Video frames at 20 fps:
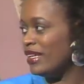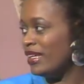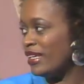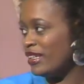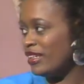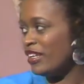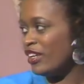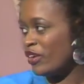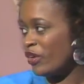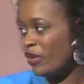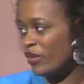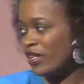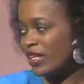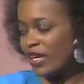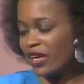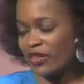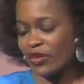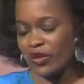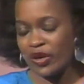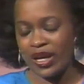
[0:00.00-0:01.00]
And, you know, on
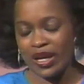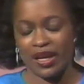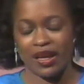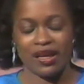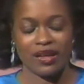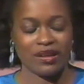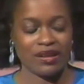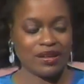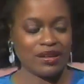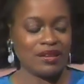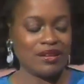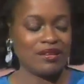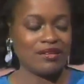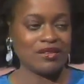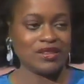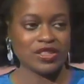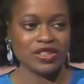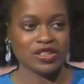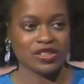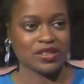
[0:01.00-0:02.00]
the other hand, and
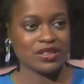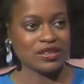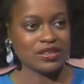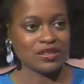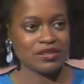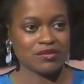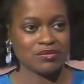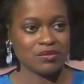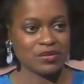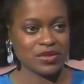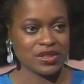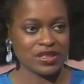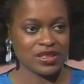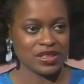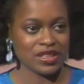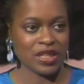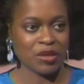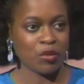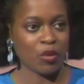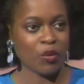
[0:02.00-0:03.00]
just to
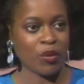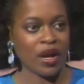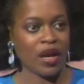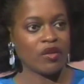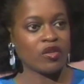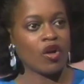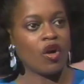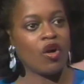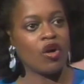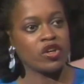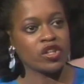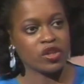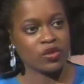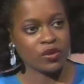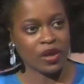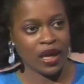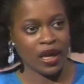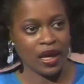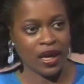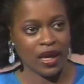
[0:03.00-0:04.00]
sleep around all you
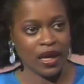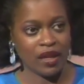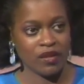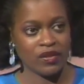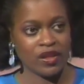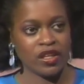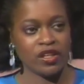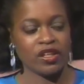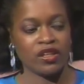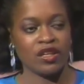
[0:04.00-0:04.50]
can,